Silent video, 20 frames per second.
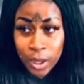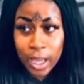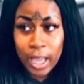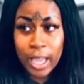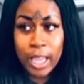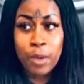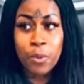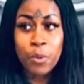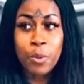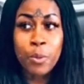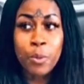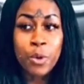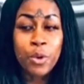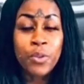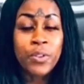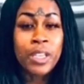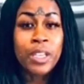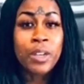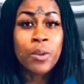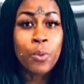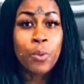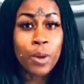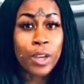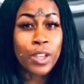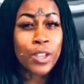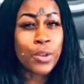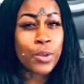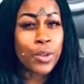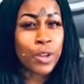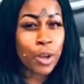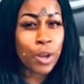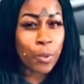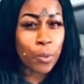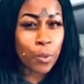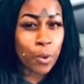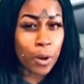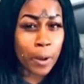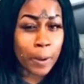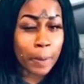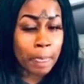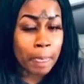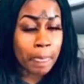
and removing what you don't want.